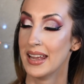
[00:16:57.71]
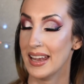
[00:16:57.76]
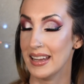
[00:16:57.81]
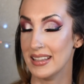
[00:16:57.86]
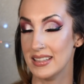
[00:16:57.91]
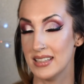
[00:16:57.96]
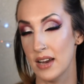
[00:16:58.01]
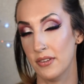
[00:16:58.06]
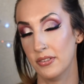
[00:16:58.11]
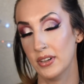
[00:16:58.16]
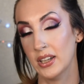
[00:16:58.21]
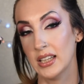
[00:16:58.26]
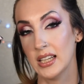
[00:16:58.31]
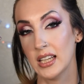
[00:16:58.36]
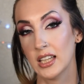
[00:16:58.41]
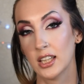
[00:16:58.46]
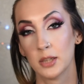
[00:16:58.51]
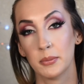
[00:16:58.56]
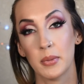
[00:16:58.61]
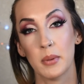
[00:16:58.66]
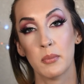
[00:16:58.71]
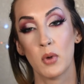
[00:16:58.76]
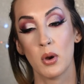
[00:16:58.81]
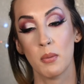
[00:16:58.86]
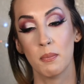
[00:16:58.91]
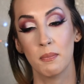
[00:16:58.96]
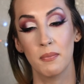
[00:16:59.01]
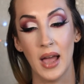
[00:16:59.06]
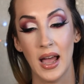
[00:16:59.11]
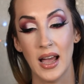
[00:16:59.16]
It's definitely a little bit more
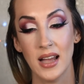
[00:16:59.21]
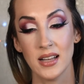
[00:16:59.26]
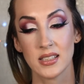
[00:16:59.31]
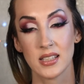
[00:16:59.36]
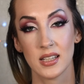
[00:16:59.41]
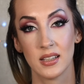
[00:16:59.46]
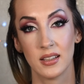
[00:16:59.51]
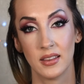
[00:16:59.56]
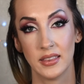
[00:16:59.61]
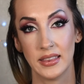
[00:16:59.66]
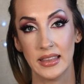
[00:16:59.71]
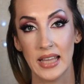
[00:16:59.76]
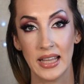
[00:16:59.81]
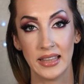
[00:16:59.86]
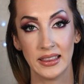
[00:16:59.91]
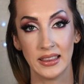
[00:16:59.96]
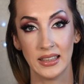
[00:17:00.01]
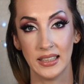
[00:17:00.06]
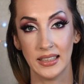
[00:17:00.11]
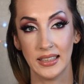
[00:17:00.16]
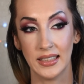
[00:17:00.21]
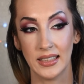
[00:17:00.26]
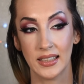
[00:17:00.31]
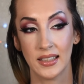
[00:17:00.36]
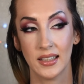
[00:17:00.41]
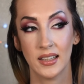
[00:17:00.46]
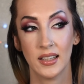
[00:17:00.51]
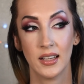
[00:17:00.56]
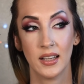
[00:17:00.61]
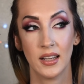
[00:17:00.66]
matte than the
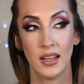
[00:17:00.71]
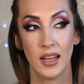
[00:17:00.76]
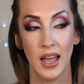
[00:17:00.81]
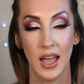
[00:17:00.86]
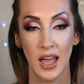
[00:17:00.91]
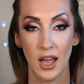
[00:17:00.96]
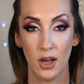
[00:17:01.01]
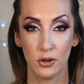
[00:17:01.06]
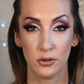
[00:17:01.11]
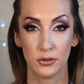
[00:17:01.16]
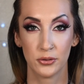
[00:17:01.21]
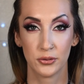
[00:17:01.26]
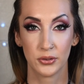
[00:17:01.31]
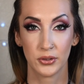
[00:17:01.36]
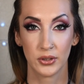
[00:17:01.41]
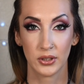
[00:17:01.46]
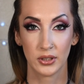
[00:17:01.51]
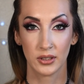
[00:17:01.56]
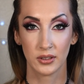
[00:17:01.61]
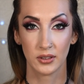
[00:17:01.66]
e.l.f.